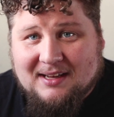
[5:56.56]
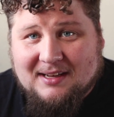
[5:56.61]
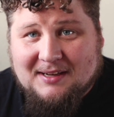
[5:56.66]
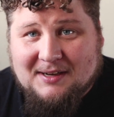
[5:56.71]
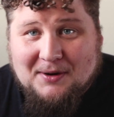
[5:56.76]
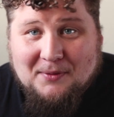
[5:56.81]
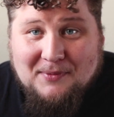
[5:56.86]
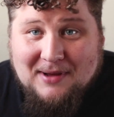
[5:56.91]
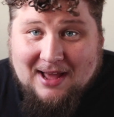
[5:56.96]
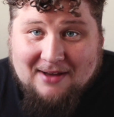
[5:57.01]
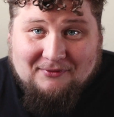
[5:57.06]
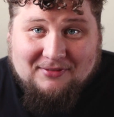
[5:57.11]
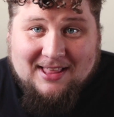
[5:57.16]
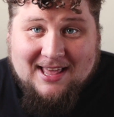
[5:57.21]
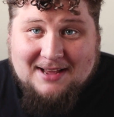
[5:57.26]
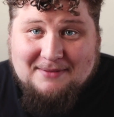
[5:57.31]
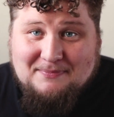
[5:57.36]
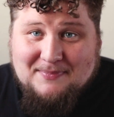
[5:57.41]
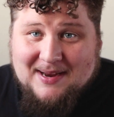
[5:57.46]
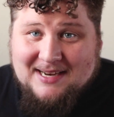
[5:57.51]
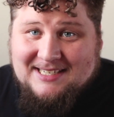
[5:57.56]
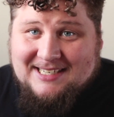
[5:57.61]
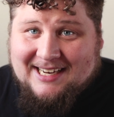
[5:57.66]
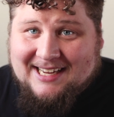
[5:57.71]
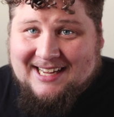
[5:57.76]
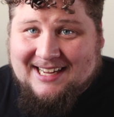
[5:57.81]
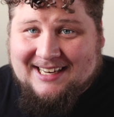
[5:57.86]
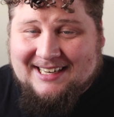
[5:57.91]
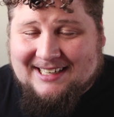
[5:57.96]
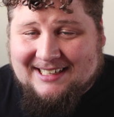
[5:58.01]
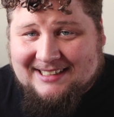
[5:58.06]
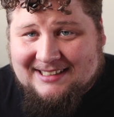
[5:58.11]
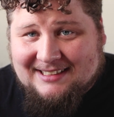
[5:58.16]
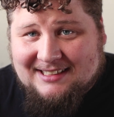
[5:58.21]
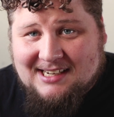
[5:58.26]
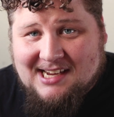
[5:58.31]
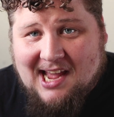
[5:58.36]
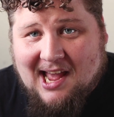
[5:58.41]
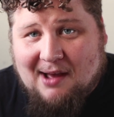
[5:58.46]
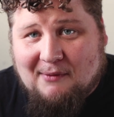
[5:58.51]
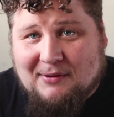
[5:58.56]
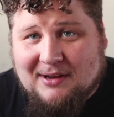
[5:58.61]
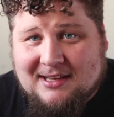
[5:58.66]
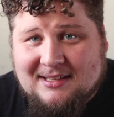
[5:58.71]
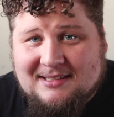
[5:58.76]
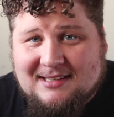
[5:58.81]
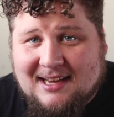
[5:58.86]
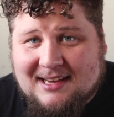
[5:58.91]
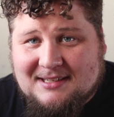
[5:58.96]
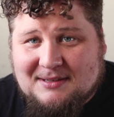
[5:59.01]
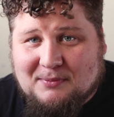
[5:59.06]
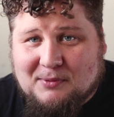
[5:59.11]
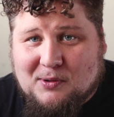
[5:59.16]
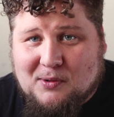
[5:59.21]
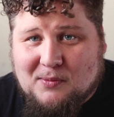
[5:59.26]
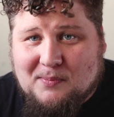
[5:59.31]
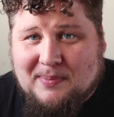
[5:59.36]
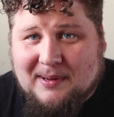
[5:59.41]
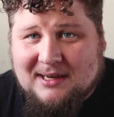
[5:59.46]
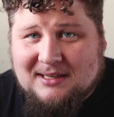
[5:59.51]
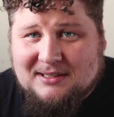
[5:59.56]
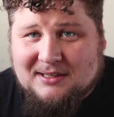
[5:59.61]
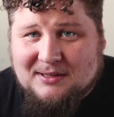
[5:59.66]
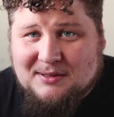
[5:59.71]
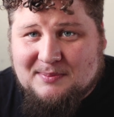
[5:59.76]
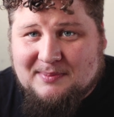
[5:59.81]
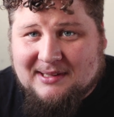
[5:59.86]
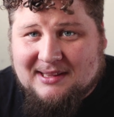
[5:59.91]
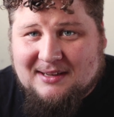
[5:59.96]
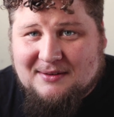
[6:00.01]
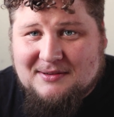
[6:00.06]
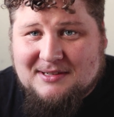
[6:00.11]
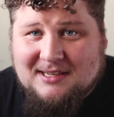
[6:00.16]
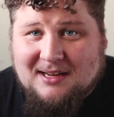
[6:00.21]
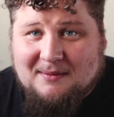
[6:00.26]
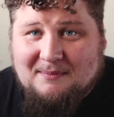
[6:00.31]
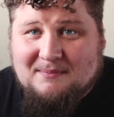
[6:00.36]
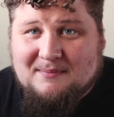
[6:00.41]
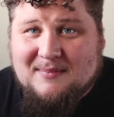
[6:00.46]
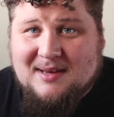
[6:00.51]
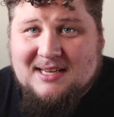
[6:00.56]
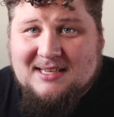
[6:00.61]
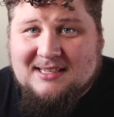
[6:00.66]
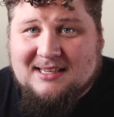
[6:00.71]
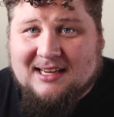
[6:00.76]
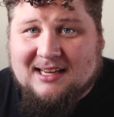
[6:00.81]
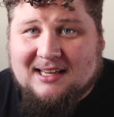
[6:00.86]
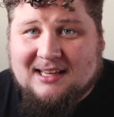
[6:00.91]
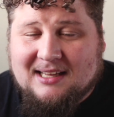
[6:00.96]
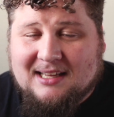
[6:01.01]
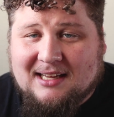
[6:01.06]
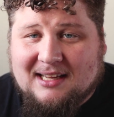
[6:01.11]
You know, we have Lake Michigan, and yeah, we could take some cool pictures, but there was something missing.